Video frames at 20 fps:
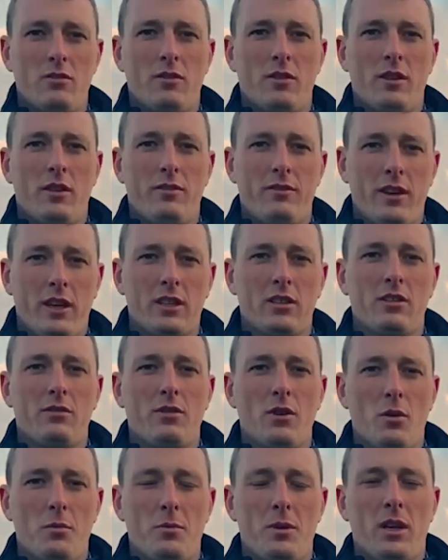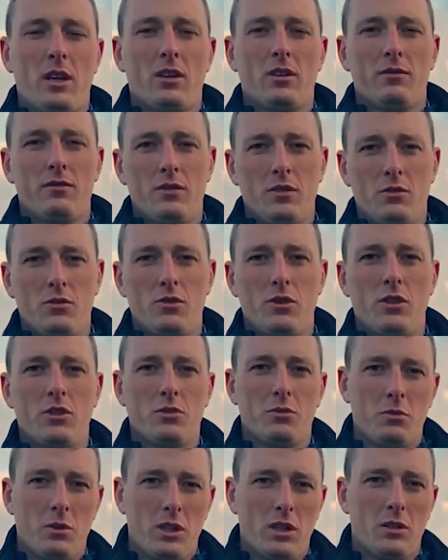for the effective uptake of
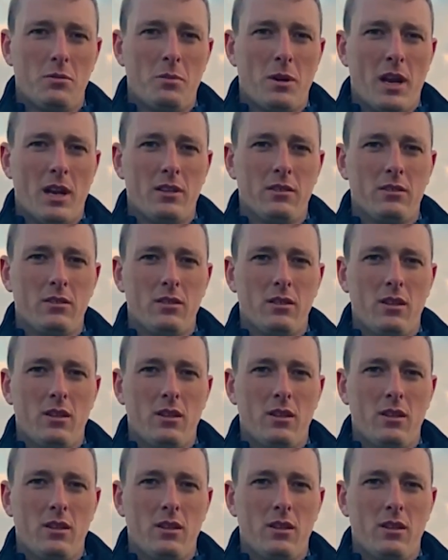nutrients within the plant.